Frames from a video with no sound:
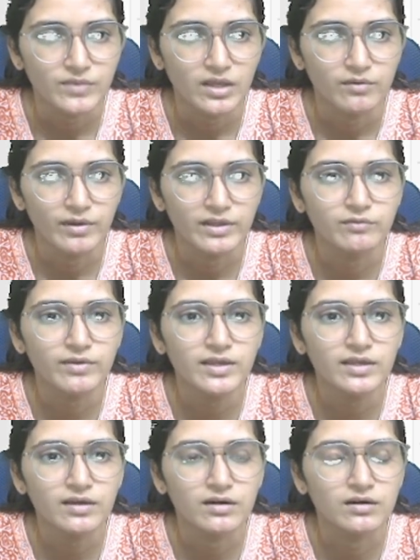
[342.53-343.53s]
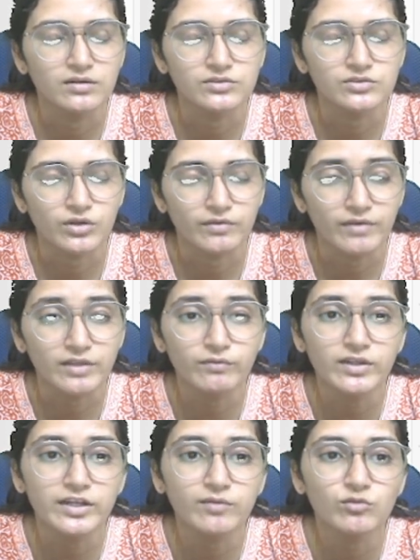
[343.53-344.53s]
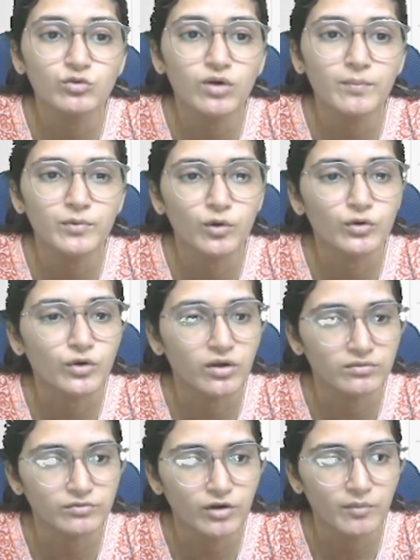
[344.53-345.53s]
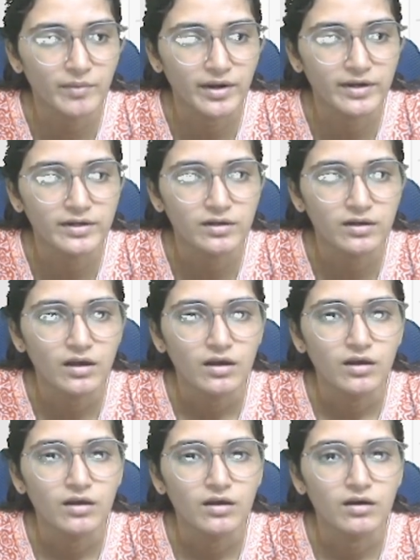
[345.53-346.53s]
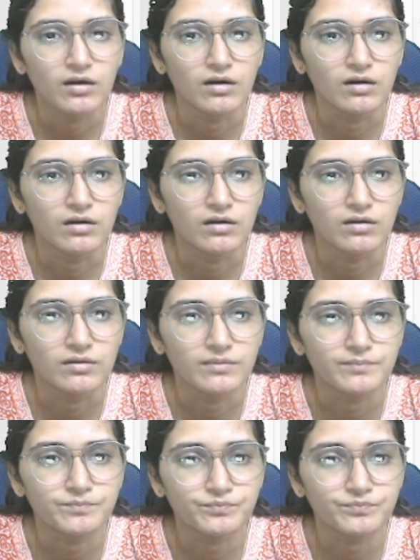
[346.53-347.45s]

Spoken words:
when we when we remove a proton from it, uh,